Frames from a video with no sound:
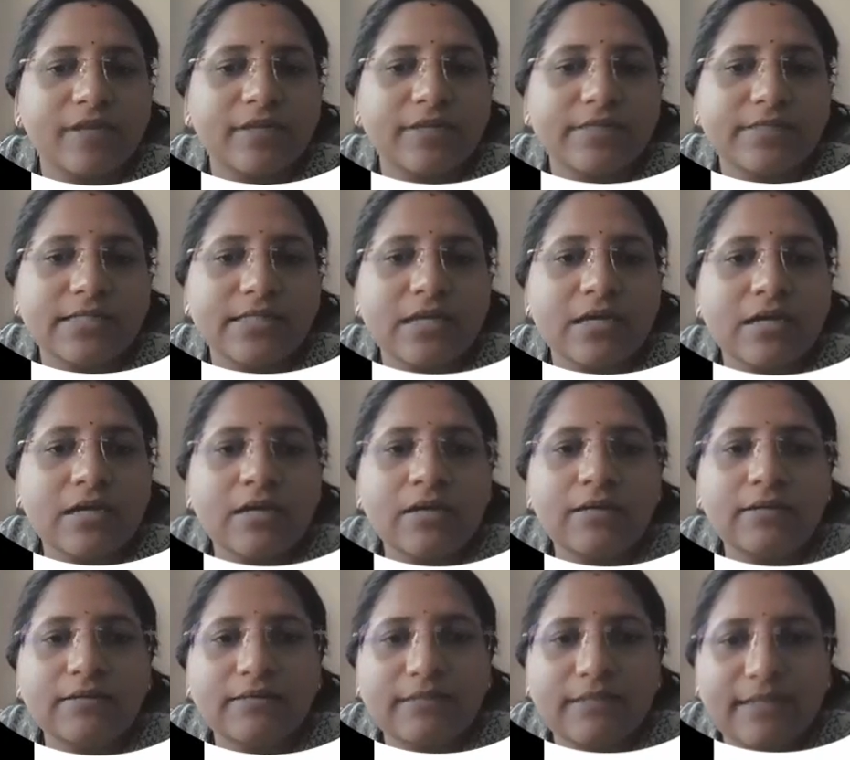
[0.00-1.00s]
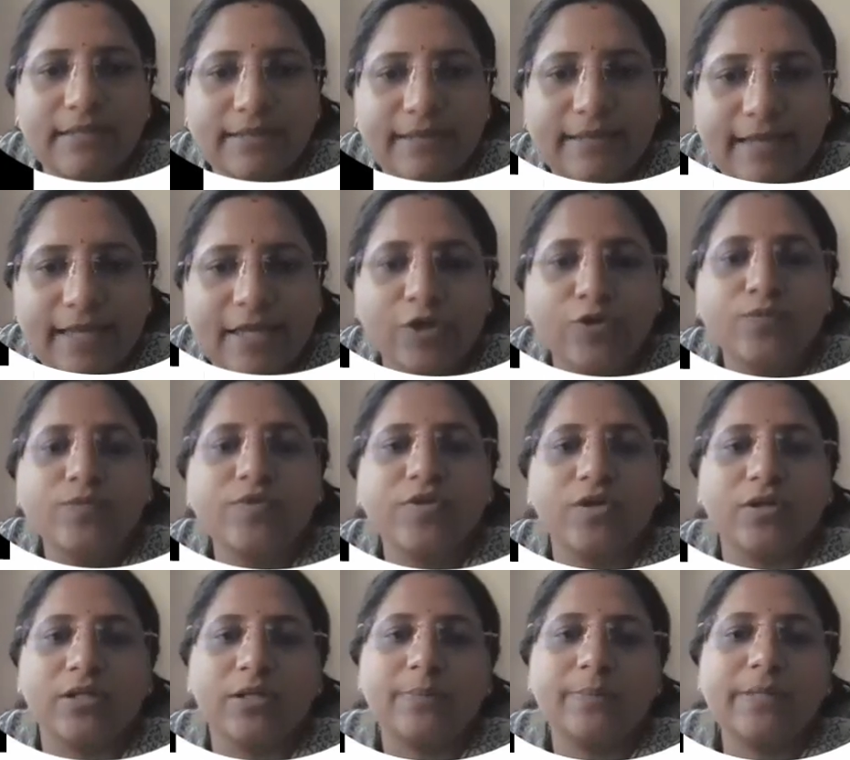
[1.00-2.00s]
as the legumes
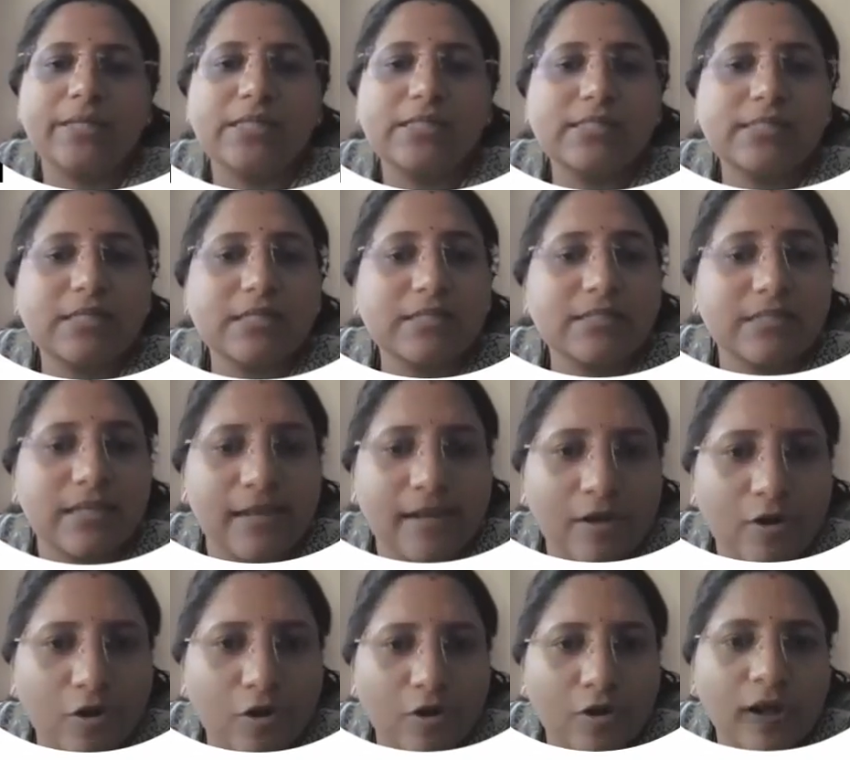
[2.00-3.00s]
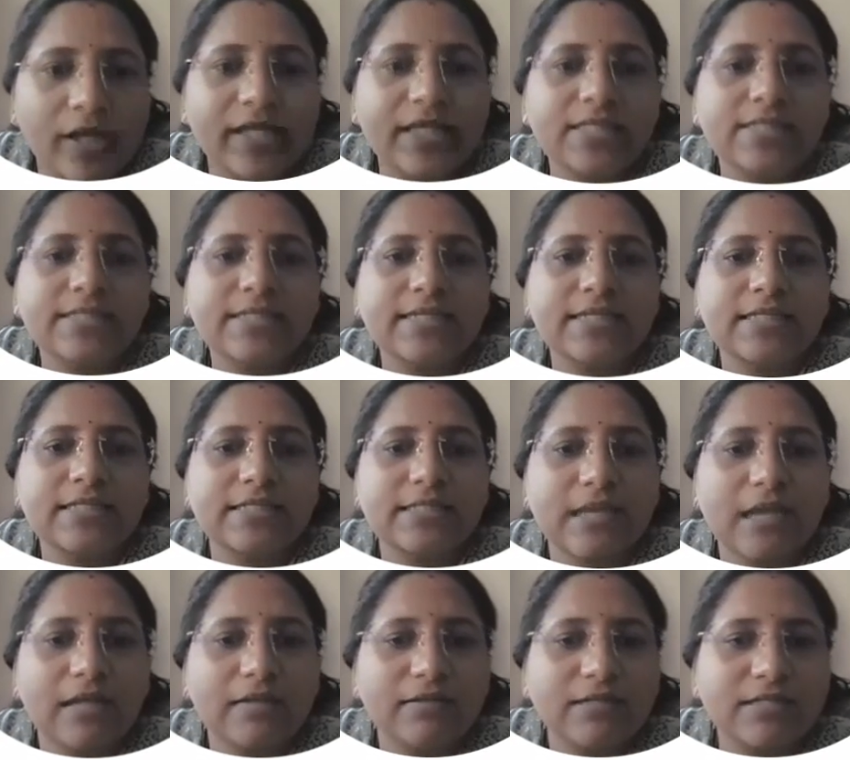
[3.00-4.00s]
or the pulses and oil
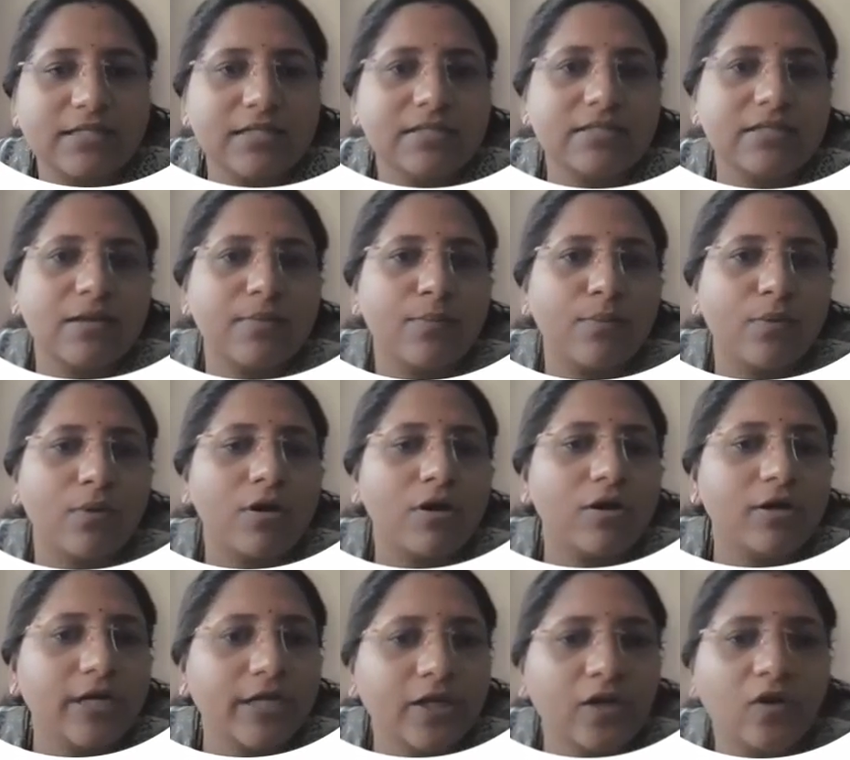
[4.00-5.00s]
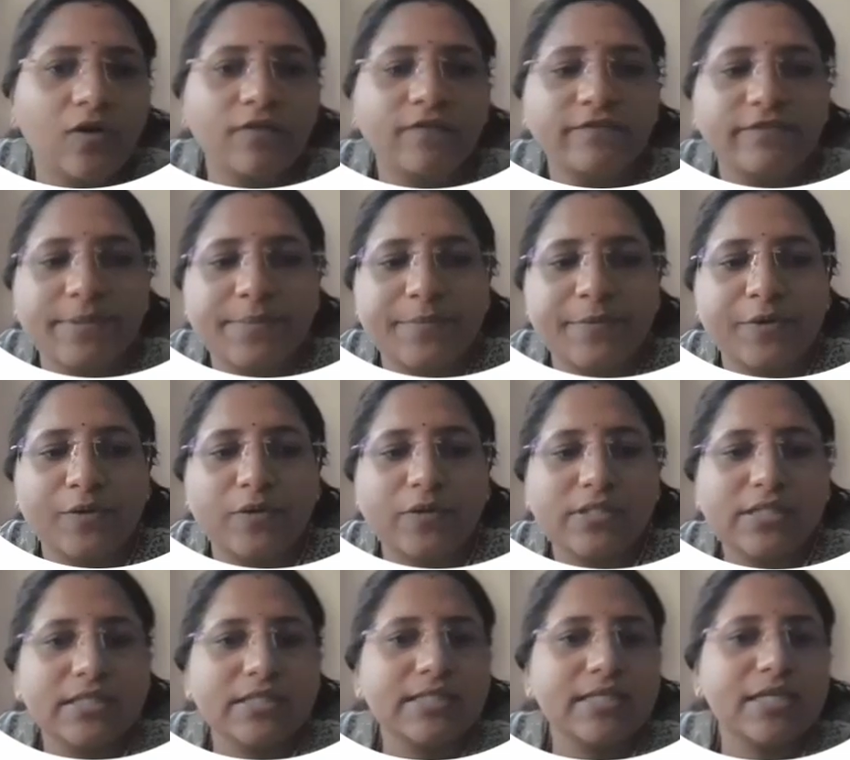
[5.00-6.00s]
seeds. And this is the model of the
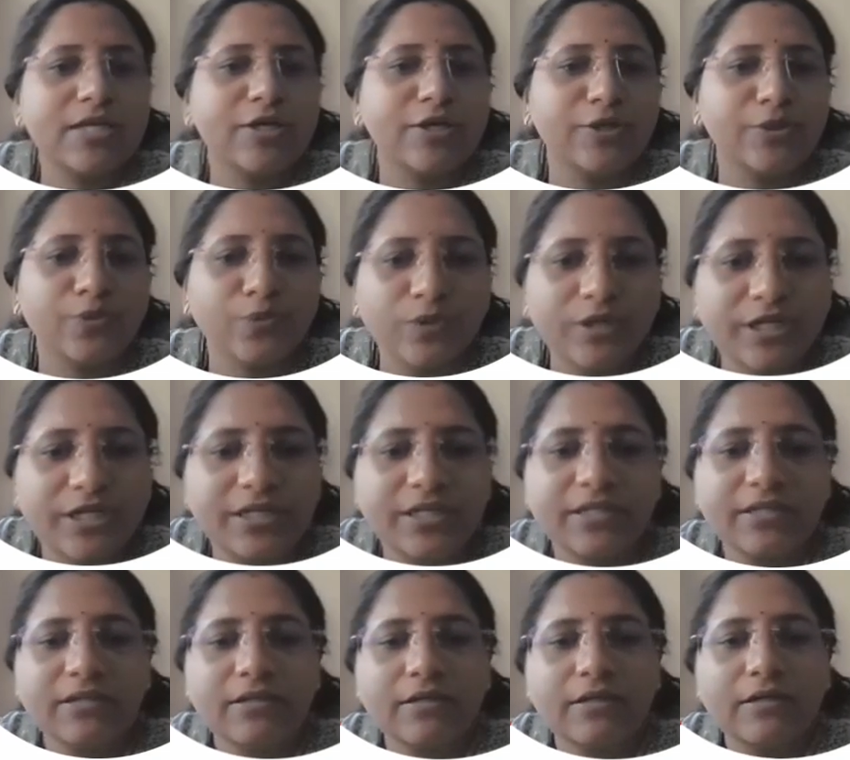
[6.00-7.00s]
processing unit.